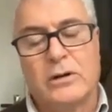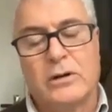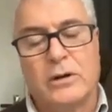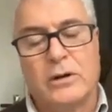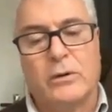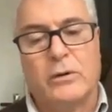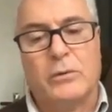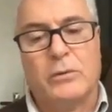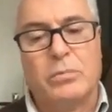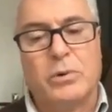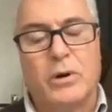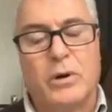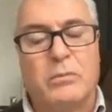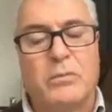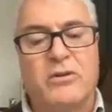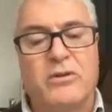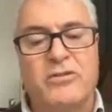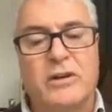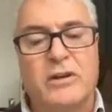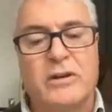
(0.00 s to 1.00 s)

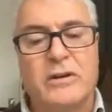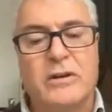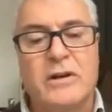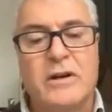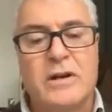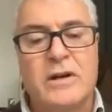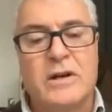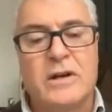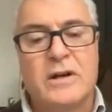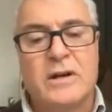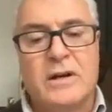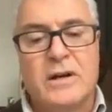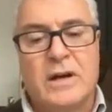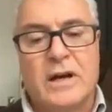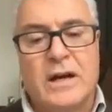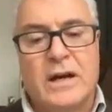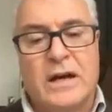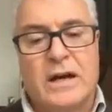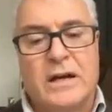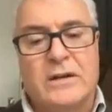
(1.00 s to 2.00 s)
chlorpromazine,
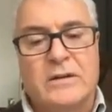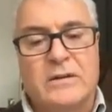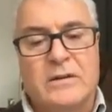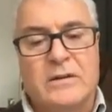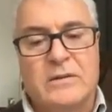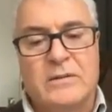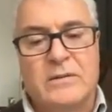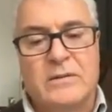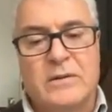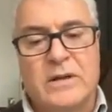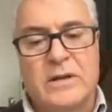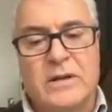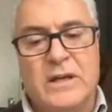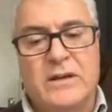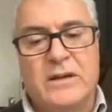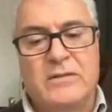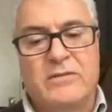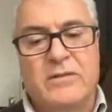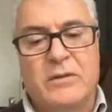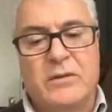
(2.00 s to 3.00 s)
and
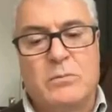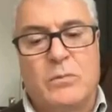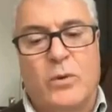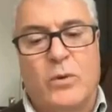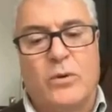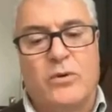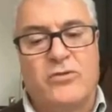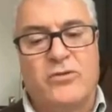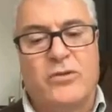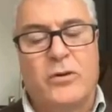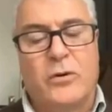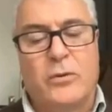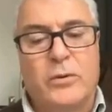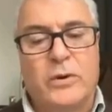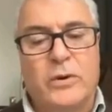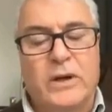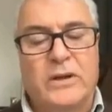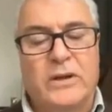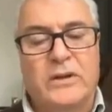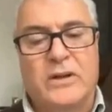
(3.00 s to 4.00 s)
even more so
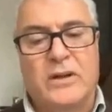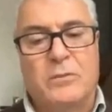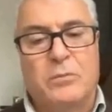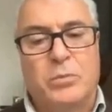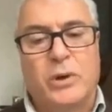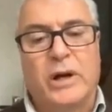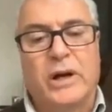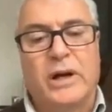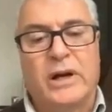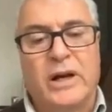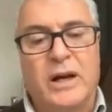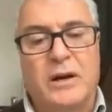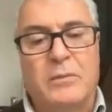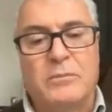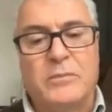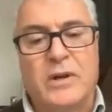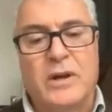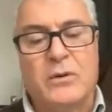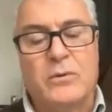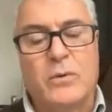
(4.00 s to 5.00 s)
in the
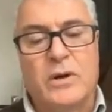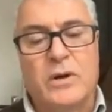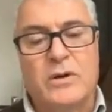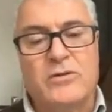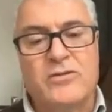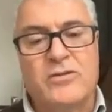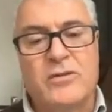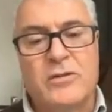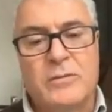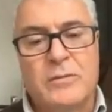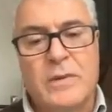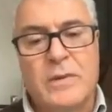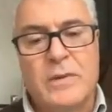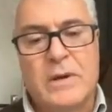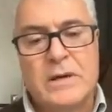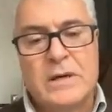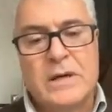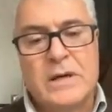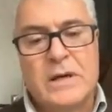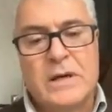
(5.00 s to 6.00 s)
pre-eclamptic ones.
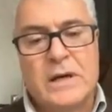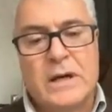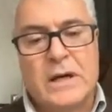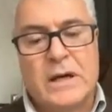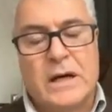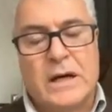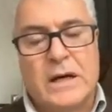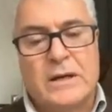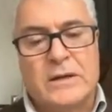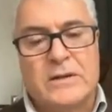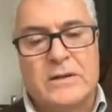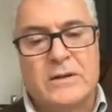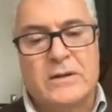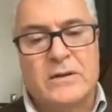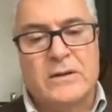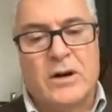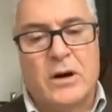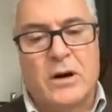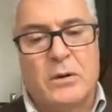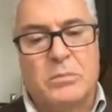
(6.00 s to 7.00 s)
And
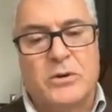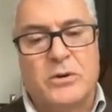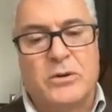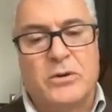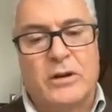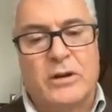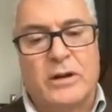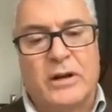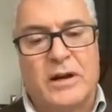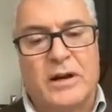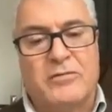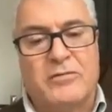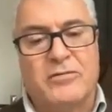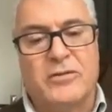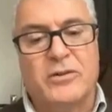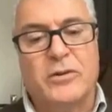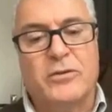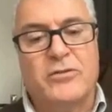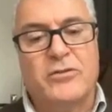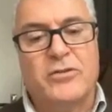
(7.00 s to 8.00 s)
up to the left,
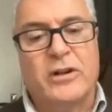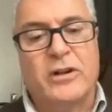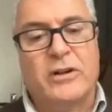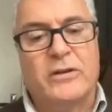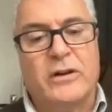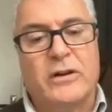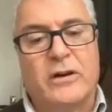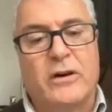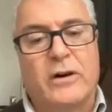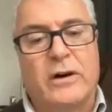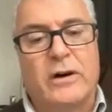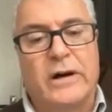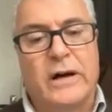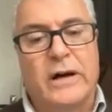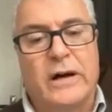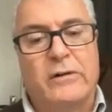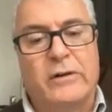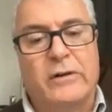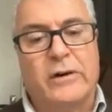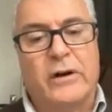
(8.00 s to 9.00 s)
you see the
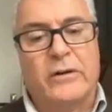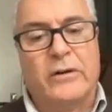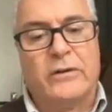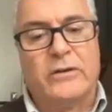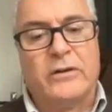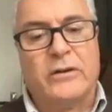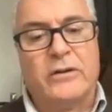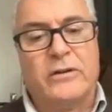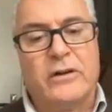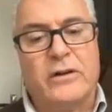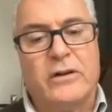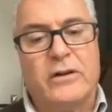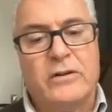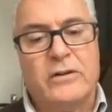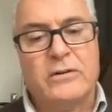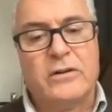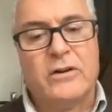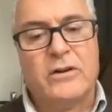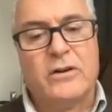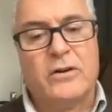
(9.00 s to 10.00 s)
area under the
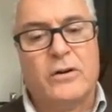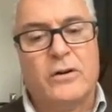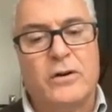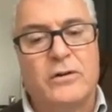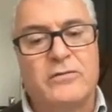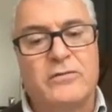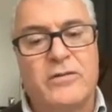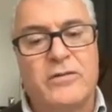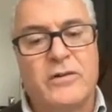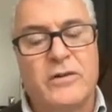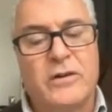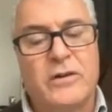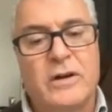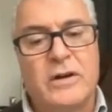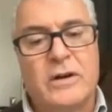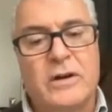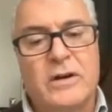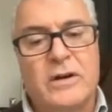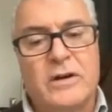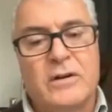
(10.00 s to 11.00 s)
curve
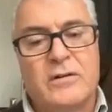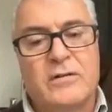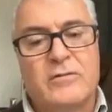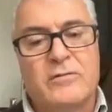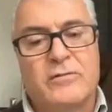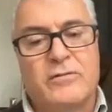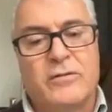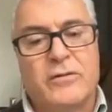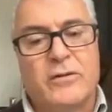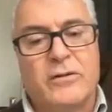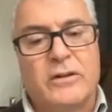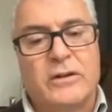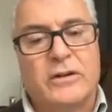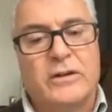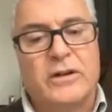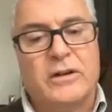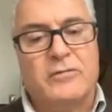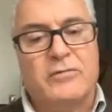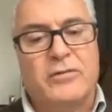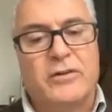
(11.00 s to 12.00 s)
for the
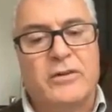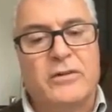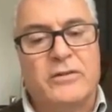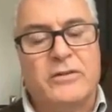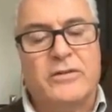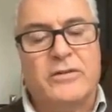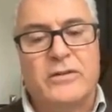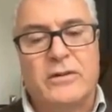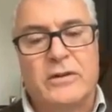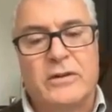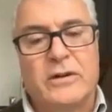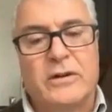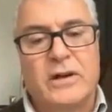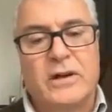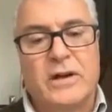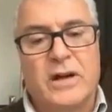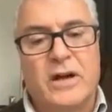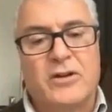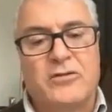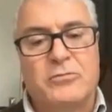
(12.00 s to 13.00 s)
different
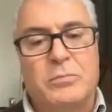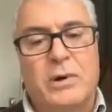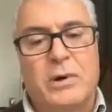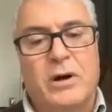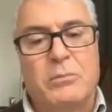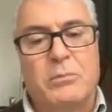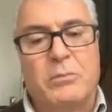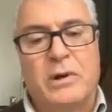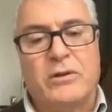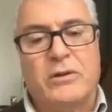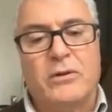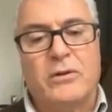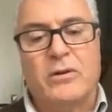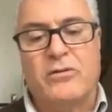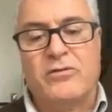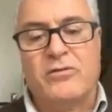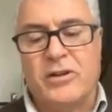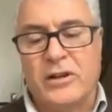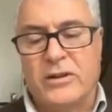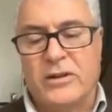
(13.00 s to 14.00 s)
experimental
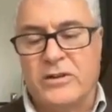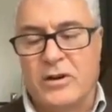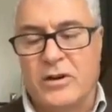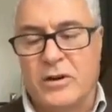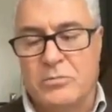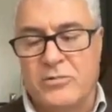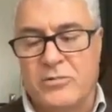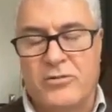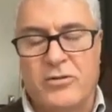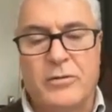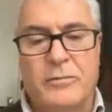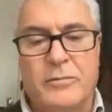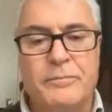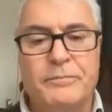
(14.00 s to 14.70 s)
setups.